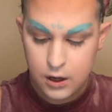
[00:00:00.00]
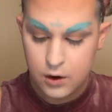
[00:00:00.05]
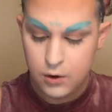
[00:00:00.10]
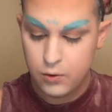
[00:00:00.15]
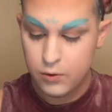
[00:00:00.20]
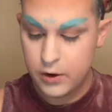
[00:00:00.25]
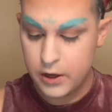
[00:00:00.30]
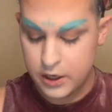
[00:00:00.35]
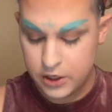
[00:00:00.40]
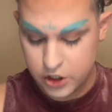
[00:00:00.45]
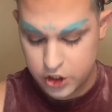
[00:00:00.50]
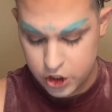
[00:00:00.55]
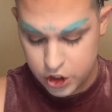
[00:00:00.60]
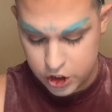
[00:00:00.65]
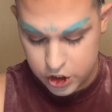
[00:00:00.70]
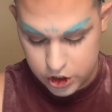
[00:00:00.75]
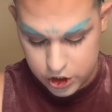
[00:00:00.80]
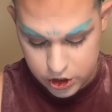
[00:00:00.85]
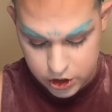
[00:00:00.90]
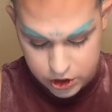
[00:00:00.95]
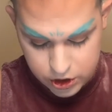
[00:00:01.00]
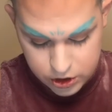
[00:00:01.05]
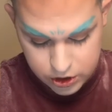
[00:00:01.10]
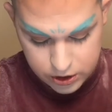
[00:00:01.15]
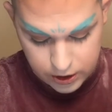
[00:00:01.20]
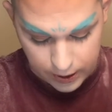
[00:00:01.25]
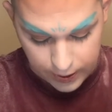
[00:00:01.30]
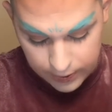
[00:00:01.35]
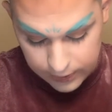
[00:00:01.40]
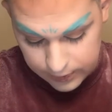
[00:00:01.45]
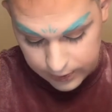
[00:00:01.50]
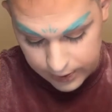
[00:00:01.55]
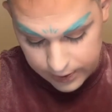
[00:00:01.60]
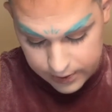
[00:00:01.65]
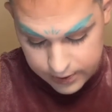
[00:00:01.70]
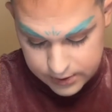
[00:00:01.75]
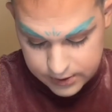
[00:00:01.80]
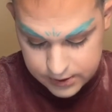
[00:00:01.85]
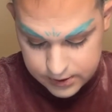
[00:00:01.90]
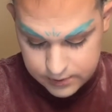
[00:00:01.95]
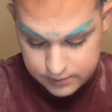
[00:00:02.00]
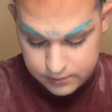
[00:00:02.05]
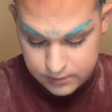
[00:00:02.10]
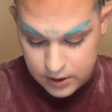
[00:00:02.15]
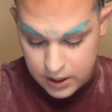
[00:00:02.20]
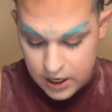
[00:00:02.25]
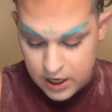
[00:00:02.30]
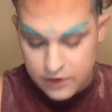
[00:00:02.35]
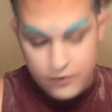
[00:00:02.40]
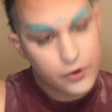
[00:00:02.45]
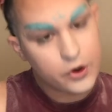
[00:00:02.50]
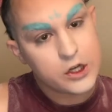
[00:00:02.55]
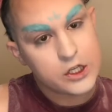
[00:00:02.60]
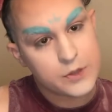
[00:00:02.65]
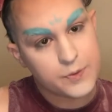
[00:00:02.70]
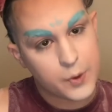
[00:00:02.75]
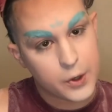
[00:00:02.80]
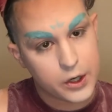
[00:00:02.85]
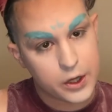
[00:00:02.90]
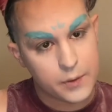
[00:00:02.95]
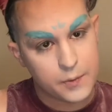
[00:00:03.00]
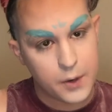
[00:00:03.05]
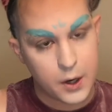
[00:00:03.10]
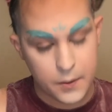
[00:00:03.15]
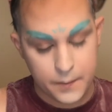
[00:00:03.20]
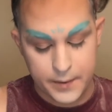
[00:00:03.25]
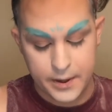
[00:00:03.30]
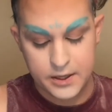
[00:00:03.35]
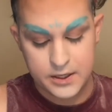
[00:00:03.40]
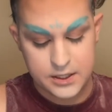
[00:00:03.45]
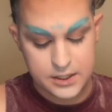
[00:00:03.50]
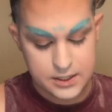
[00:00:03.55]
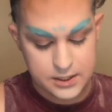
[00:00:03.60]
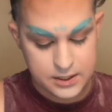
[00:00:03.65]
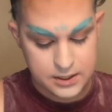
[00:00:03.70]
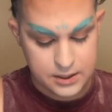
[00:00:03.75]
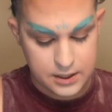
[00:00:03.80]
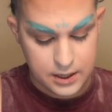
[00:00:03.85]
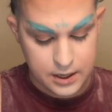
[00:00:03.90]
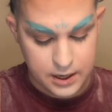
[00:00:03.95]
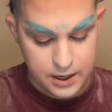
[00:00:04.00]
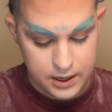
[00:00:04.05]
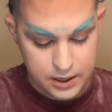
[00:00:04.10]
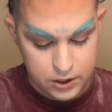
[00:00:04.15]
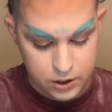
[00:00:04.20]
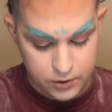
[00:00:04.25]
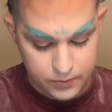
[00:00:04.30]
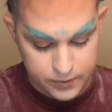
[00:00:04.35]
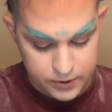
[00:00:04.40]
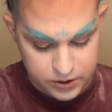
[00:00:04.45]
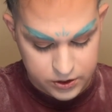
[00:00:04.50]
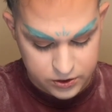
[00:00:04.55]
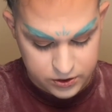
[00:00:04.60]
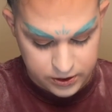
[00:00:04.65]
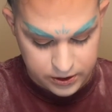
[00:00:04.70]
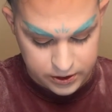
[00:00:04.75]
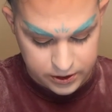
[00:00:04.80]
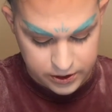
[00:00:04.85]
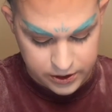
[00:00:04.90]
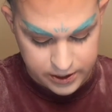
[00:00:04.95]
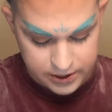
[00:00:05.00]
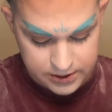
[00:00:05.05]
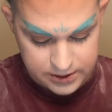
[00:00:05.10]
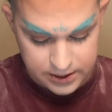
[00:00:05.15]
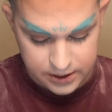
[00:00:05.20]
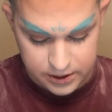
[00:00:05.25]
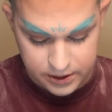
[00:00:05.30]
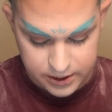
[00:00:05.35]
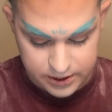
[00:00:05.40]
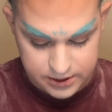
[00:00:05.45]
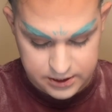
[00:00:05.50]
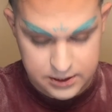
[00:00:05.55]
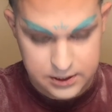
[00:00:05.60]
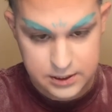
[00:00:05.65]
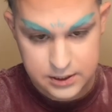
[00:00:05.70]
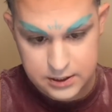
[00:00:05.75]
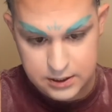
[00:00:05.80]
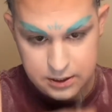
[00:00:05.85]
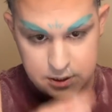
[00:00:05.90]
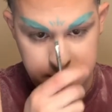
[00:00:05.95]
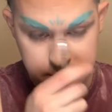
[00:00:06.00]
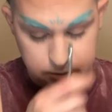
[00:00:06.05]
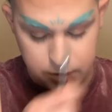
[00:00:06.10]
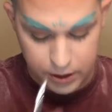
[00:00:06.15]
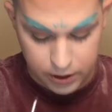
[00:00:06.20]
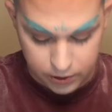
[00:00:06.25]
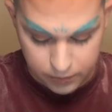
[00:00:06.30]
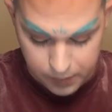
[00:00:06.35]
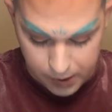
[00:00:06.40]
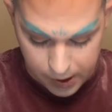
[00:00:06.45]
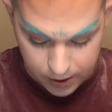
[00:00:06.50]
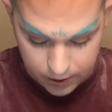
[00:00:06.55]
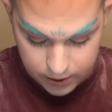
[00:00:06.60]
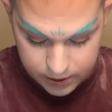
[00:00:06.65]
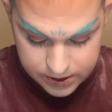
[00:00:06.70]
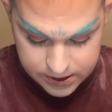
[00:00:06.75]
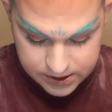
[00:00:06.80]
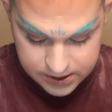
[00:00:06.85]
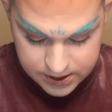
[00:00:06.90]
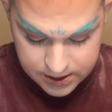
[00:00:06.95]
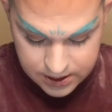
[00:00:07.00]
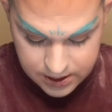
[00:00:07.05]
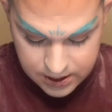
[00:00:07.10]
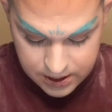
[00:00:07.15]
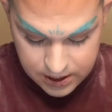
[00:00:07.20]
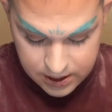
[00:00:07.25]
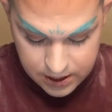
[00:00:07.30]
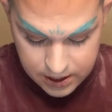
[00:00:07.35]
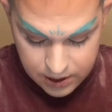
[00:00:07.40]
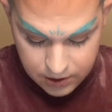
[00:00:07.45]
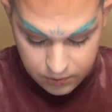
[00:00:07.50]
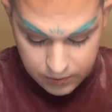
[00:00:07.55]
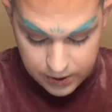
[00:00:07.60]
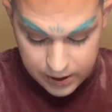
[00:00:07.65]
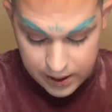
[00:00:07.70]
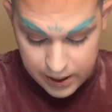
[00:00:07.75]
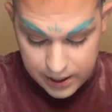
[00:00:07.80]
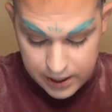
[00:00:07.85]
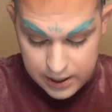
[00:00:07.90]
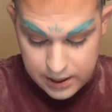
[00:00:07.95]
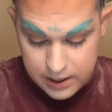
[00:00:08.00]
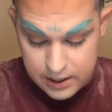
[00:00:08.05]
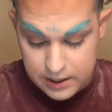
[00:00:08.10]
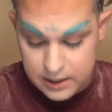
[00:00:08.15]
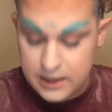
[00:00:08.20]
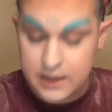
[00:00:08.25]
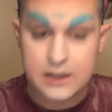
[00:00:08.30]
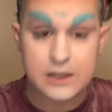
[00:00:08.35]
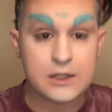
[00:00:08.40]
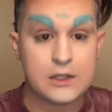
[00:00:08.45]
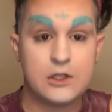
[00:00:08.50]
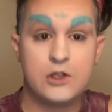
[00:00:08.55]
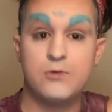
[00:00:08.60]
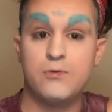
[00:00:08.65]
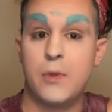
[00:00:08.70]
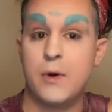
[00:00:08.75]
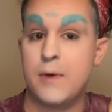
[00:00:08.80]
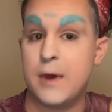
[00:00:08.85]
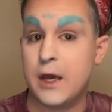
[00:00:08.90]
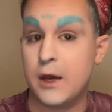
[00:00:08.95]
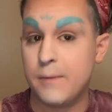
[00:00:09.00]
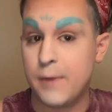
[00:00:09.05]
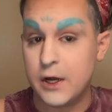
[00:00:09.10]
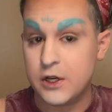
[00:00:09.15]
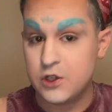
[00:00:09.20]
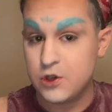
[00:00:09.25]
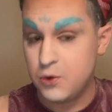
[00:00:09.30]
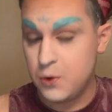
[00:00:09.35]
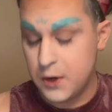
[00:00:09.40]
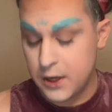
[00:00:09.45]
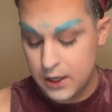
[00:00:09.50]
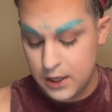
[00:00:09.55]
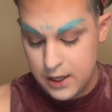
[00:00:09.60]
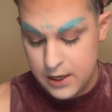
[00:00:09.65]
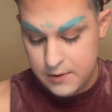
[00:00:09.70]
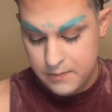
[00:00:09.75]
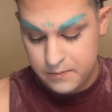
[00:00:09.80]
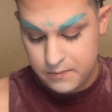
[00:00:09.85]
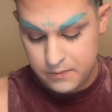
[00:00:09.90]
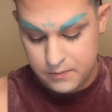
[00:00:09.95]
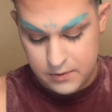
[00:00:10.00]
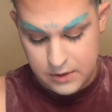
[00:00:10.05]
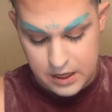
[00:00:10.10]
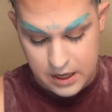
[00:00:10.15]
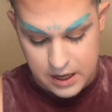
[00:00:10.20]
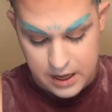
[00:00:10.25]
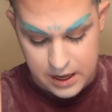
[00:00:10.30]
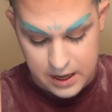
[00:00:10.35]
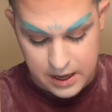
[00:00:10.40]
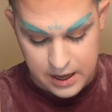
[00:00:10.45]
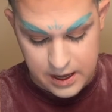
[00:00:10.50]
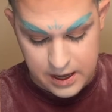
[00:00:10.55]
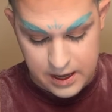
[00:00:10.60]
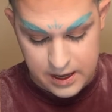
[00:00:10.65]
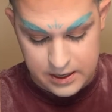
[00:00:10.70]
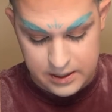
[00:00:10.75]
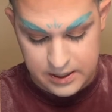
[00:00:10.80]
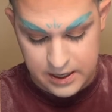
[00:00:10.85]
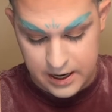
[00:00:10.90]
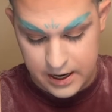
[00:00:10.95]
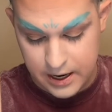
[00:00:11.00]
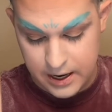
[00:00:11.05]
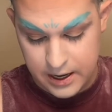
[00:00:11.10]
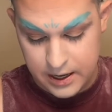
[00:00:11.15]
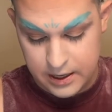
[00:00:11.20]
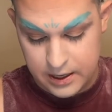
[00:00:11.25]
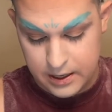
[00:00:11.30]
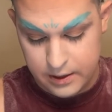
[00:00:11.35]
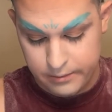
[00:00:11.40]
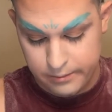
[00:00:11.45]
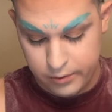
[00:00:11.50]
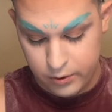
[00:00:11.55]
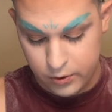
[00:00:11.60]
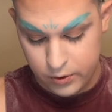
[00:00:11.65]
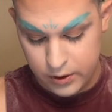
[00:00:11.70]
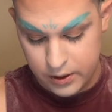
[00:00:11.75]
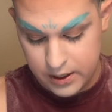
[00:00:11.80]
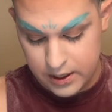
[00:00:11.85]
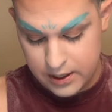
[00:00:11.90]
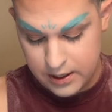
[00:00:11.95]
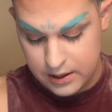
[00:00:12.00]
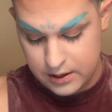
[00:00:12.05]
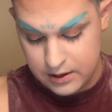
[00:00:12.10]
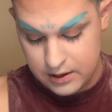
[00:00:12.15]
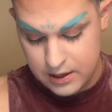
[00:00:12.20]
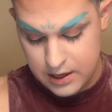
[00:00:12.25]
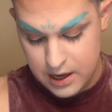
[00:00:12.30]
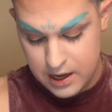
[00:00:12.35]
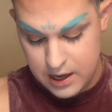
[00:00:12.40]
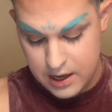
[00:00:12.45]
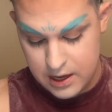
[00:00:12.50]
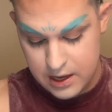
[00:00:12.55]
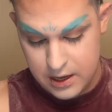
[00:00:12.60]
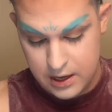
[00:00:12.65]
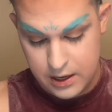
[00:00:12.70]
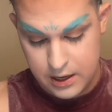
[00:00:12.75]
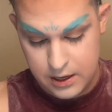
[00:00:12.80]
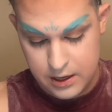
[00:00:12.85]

Which I liked. Very spur in the moment. I normally do little things like this middle part when I get my makeup on too quickly and I get bored in the